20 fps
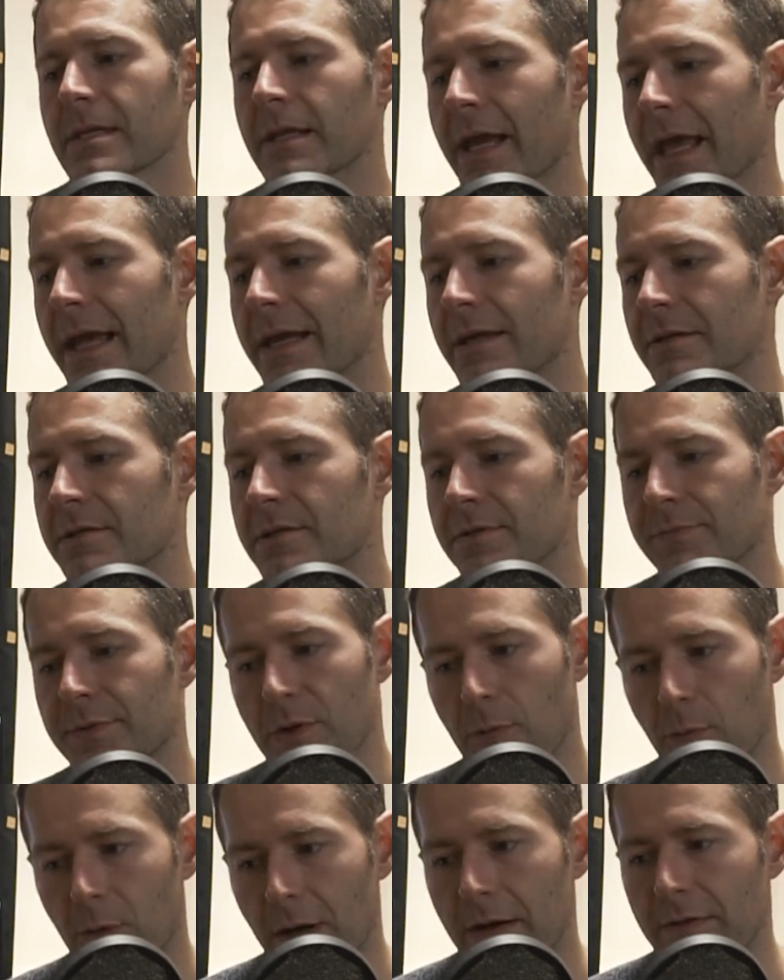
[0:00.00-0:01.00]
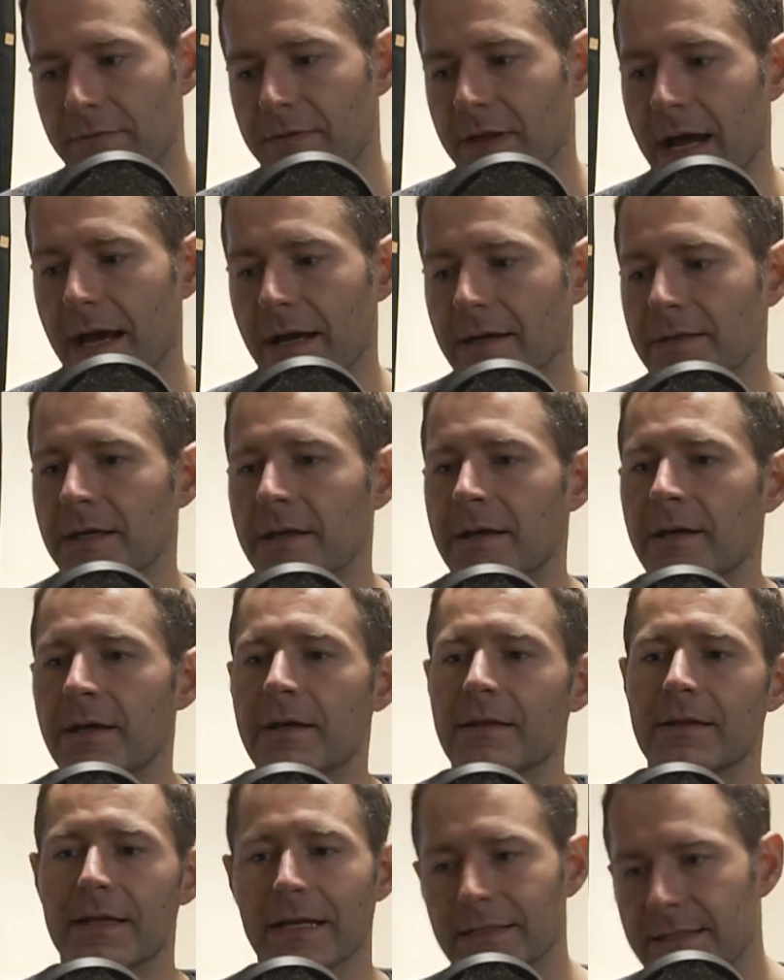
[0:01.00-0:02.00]
And to be aware of that
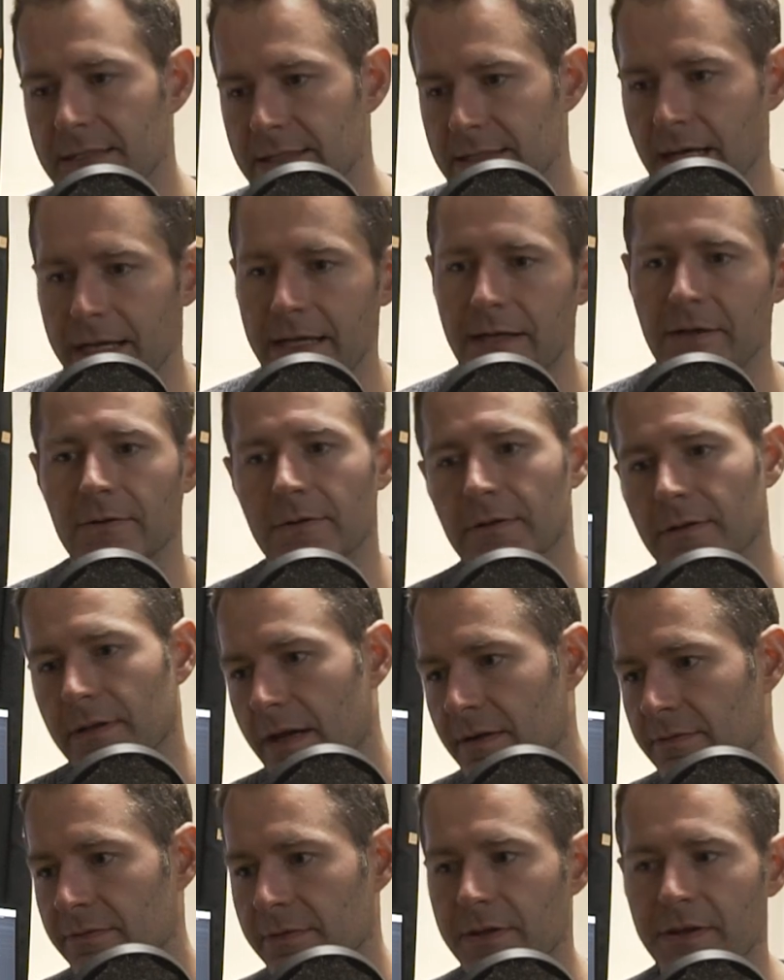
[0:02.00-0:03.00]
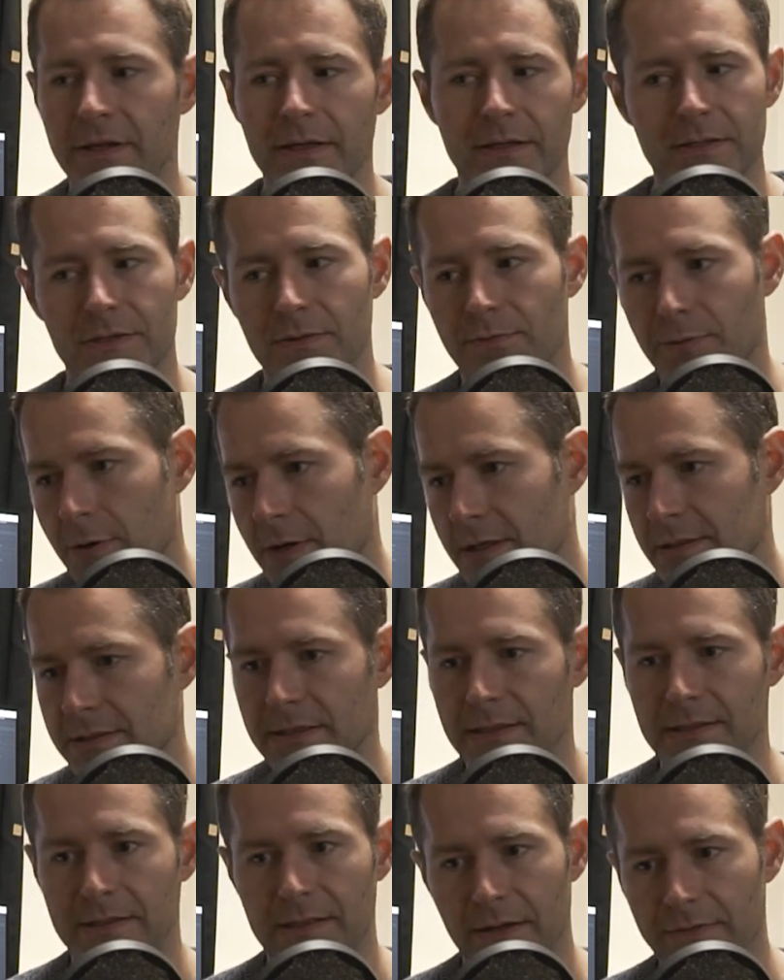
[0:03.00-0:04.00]
cycle, everything is a
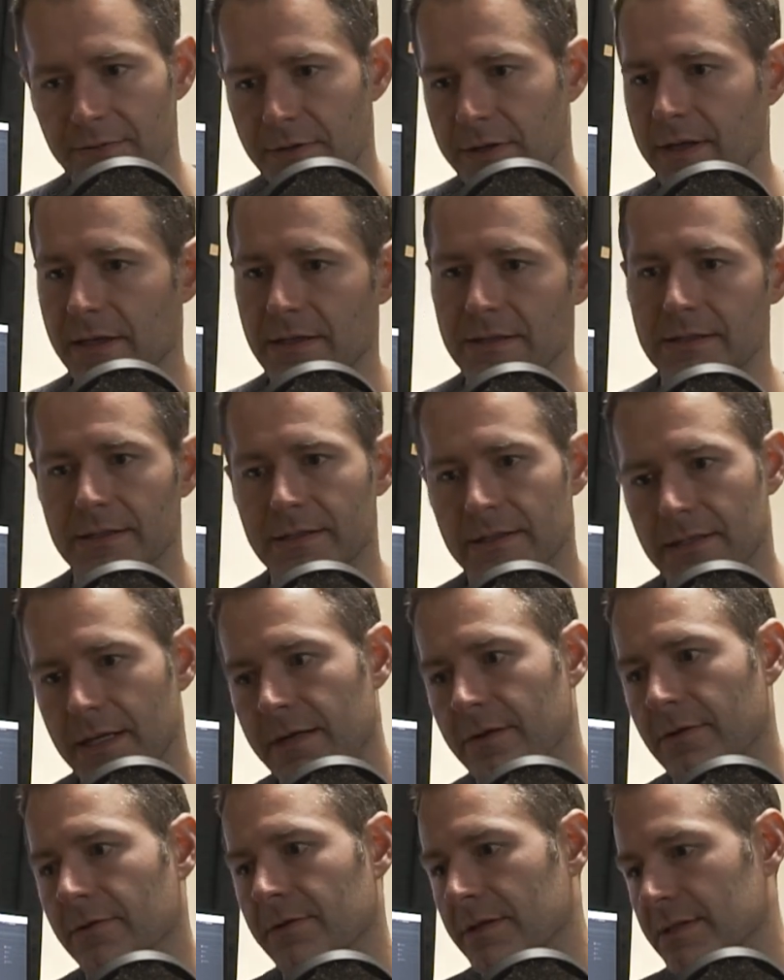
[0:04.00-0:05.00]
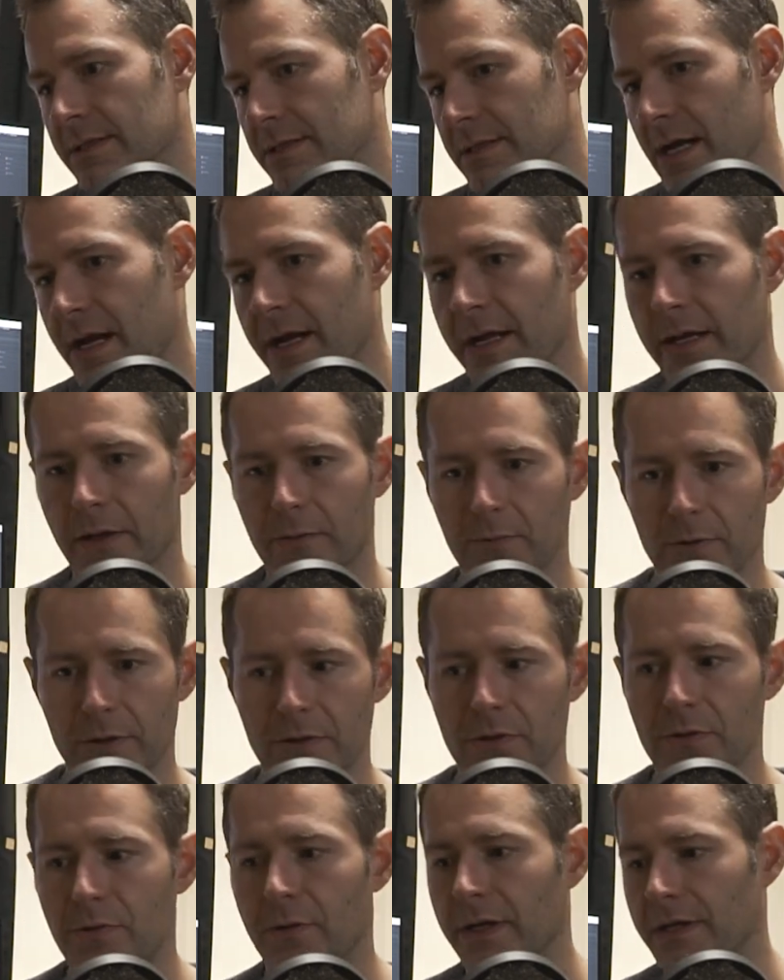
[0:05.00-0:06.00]
process, everything is a cycle that's dying and
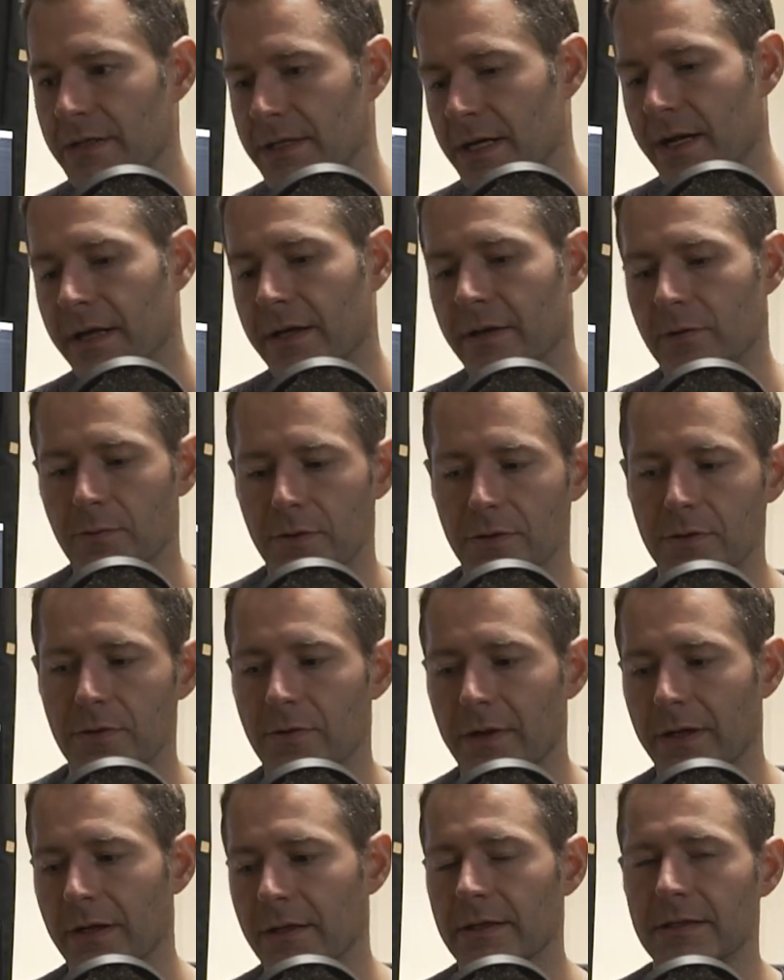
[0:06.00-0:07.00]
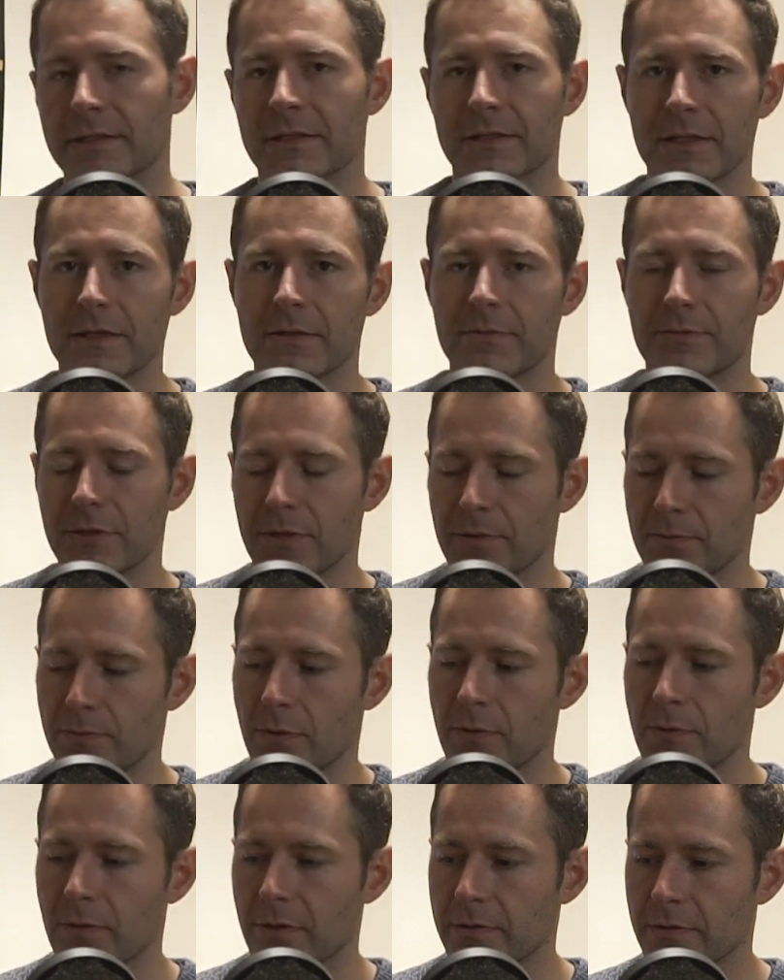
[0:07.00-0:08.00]
renewing, a seed being
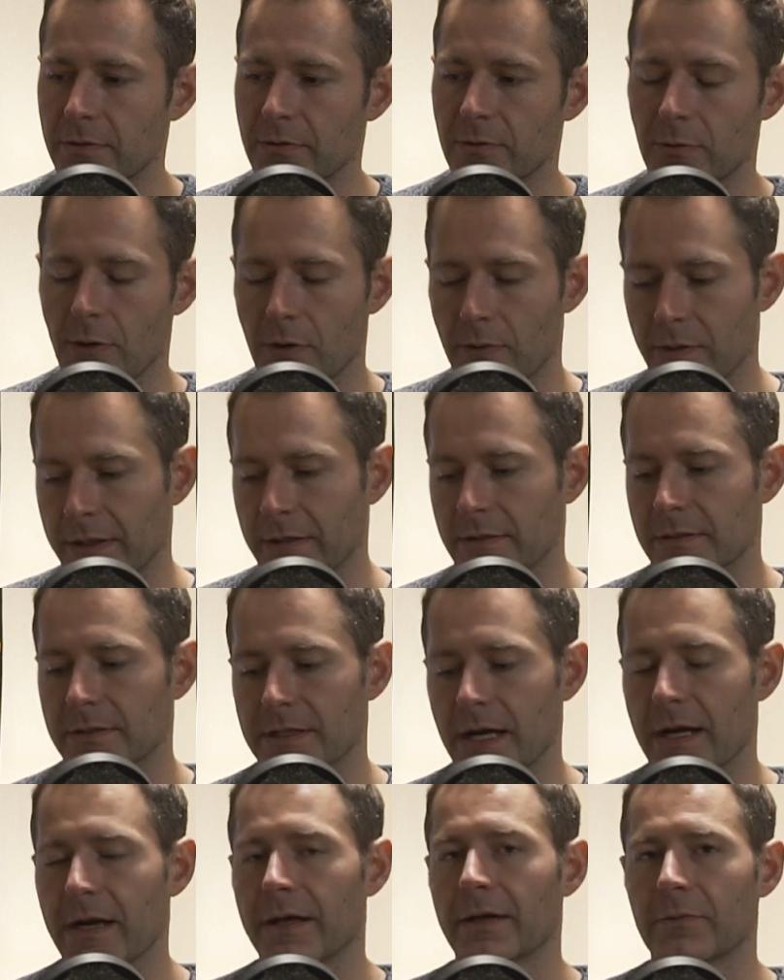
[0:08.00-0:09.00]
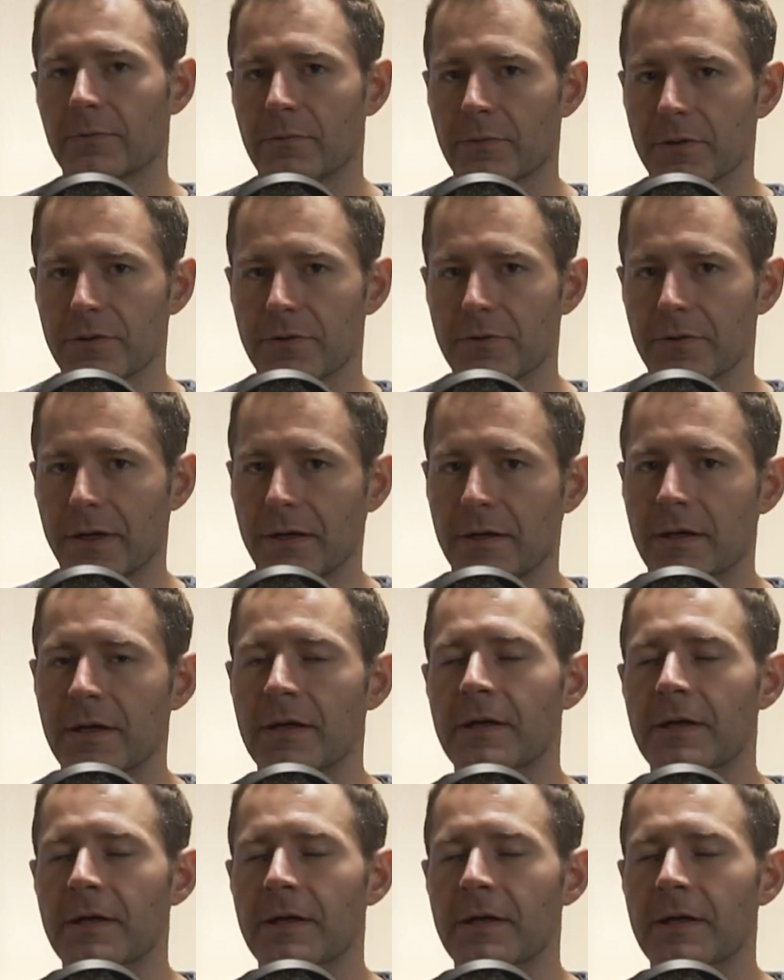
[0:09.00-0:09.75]
born, growing, dying, renewing,